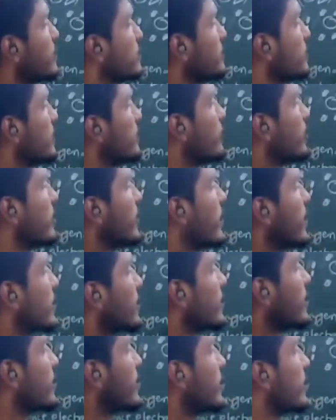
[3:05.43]
See, 1
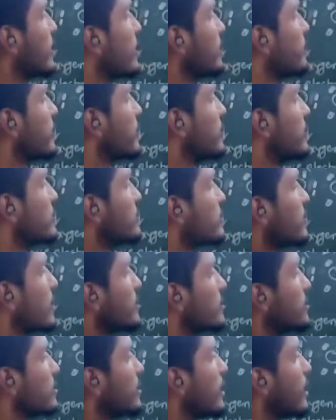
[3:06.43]
electron taken by this
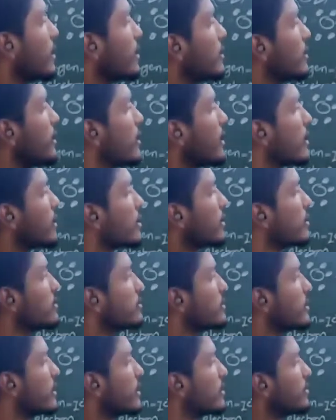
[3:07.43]
oxygen, another electron
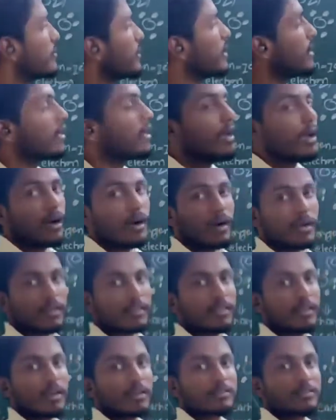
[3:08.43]
is taken by
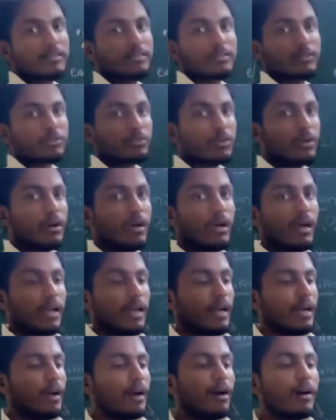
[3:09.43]
another oxygen. So,
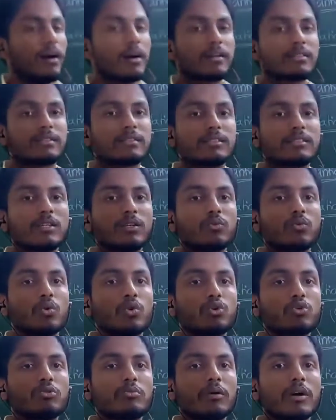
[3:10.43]
oxygen
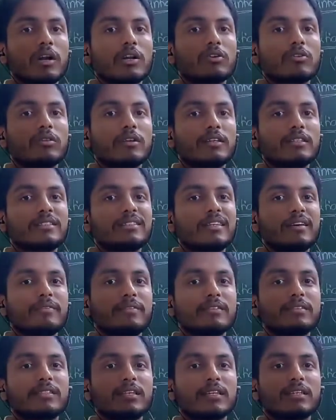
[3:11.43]
O2 molecule is
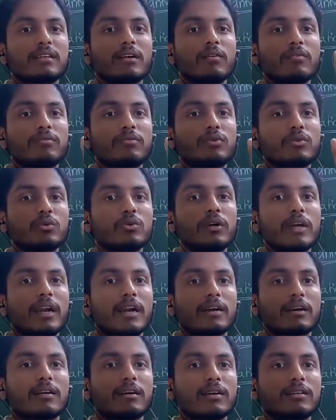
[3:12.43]
deficient of 2
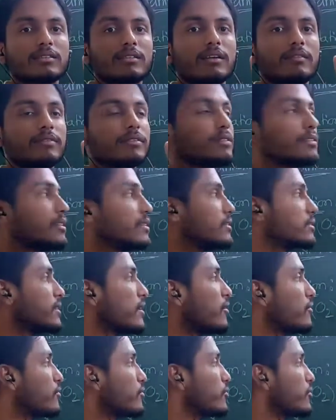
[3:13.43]
electrons, deficiency
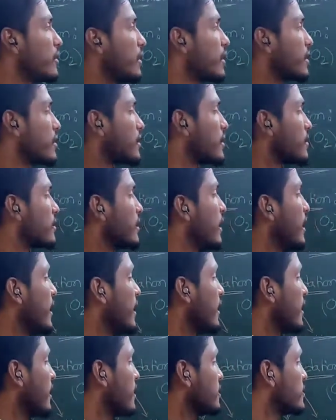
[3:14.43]
of 2 electrons.
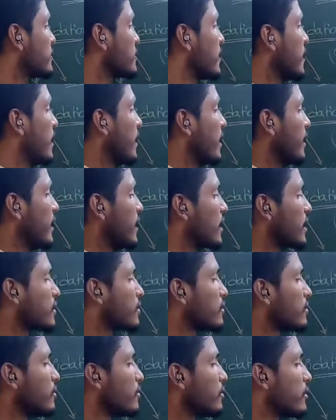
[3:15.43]
Hence,
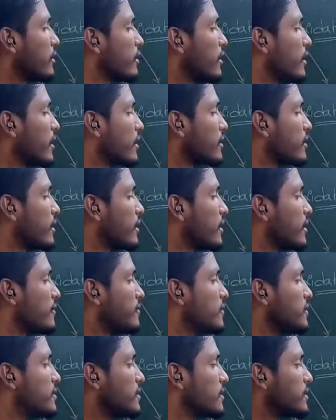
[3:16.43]
electron
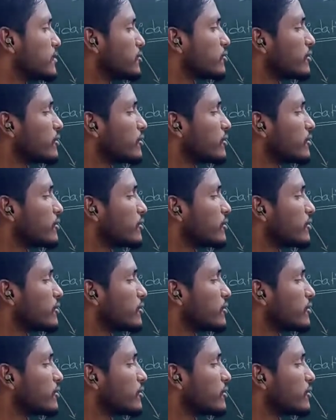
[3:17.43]
deficient.